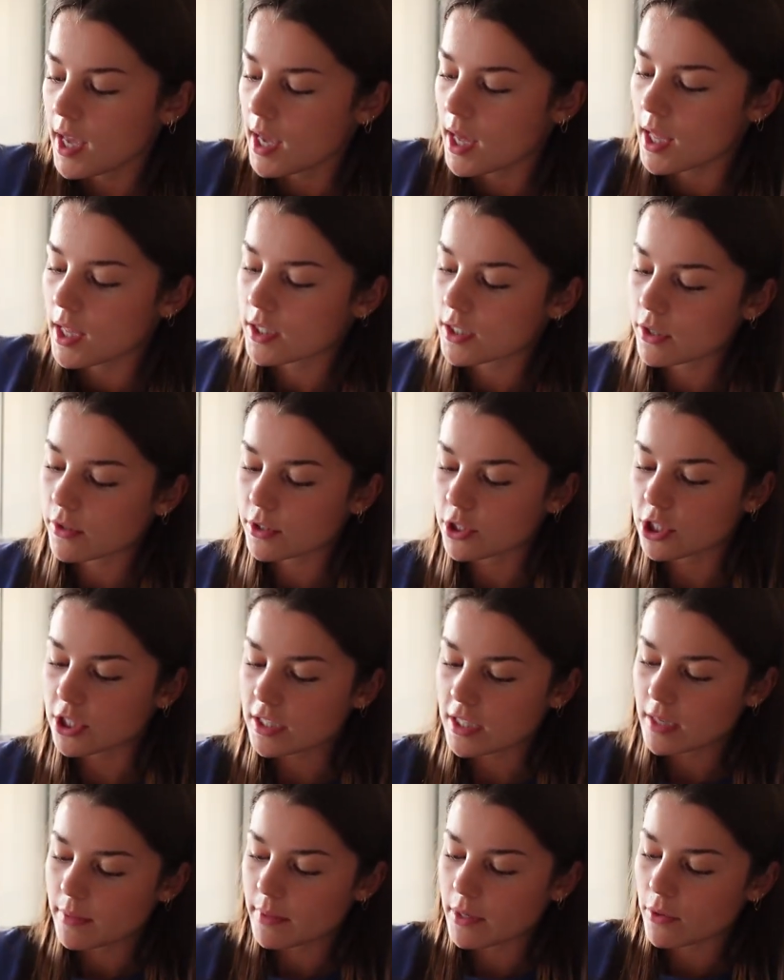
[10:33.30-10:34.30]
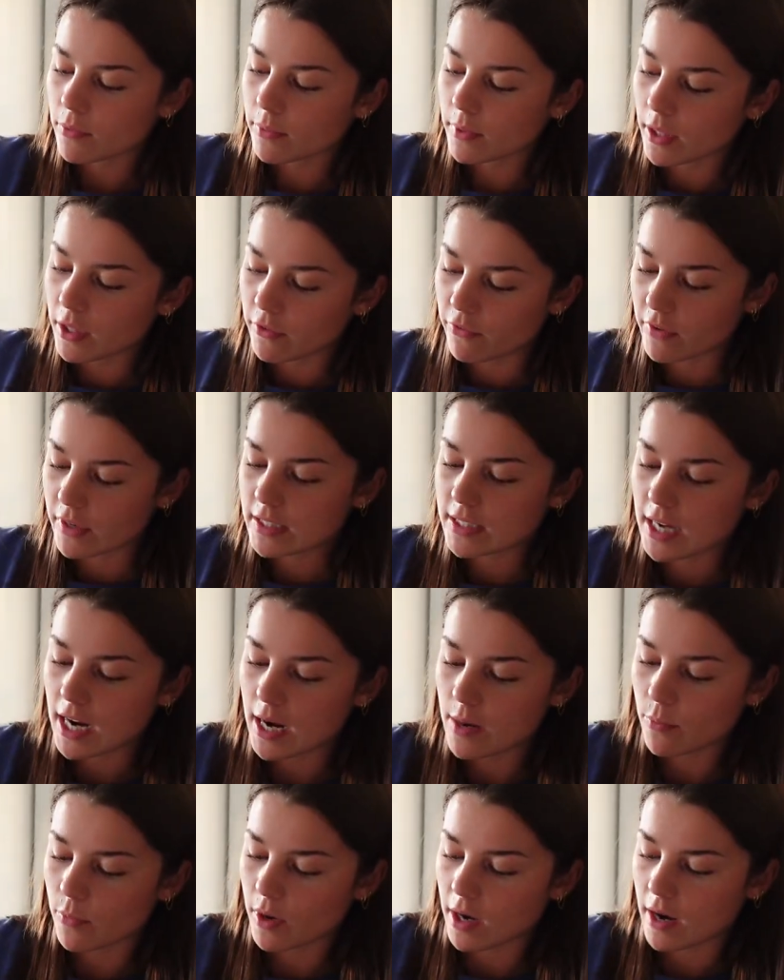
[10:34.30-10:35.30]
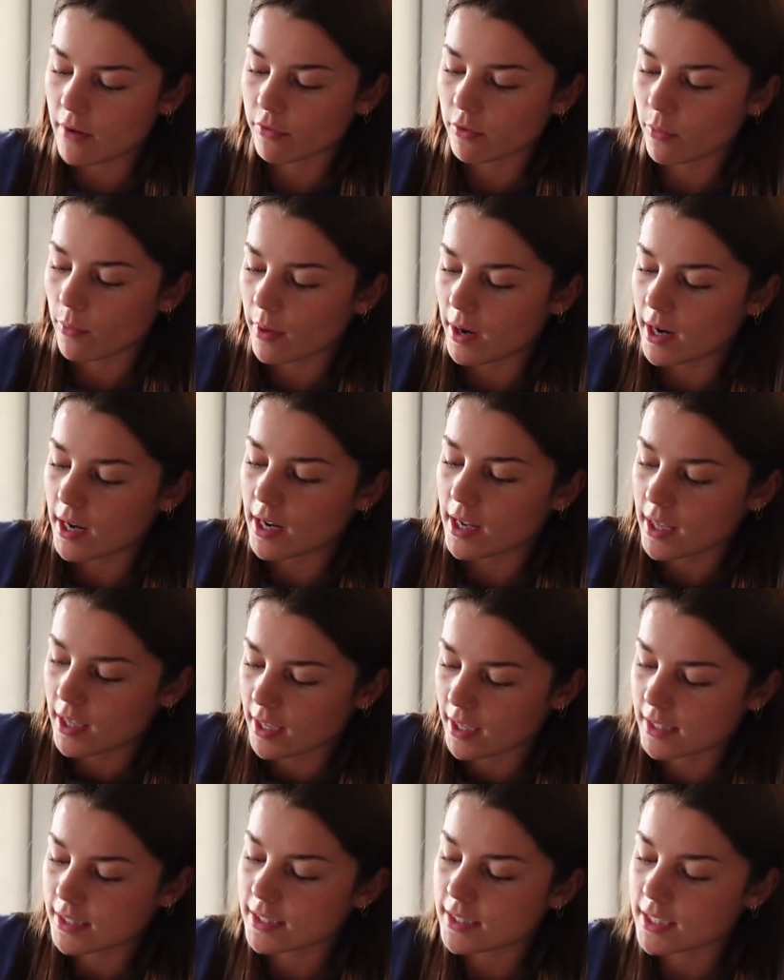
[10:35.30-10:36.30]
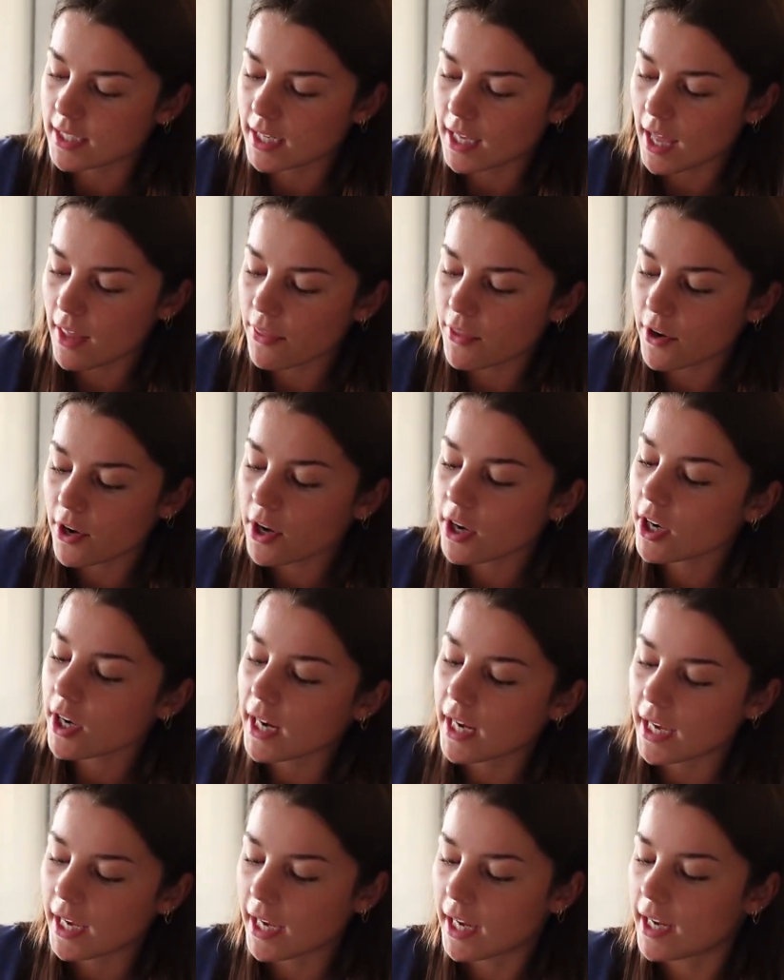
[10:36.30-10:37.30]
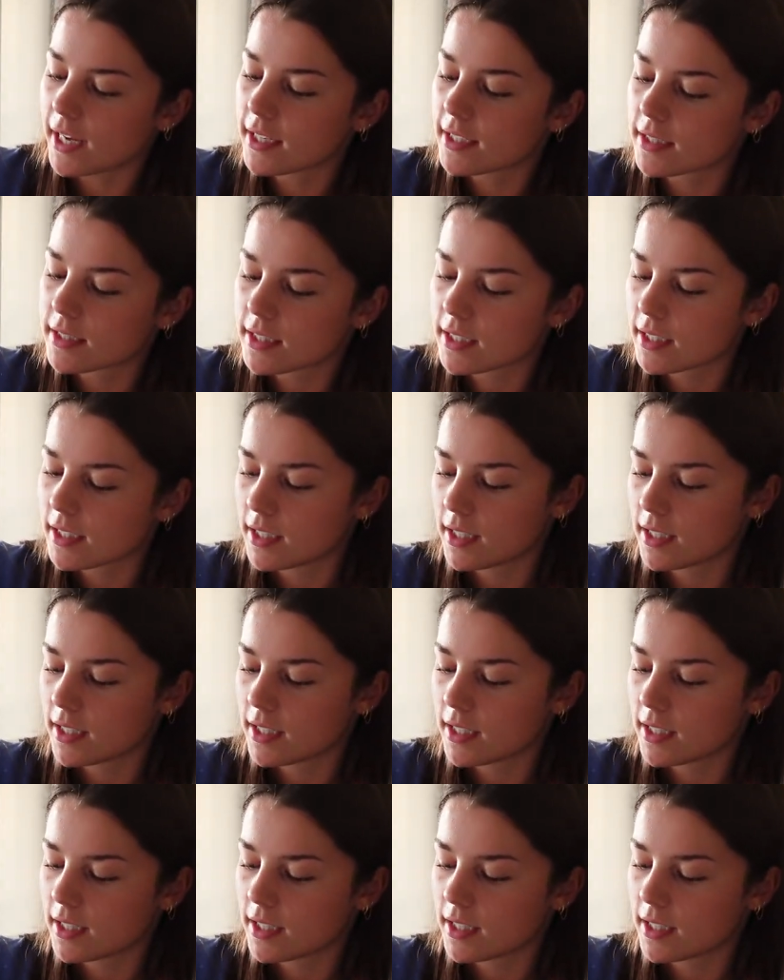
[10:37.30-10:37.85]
And so it's just gonna be a really fun time where everyone gets together and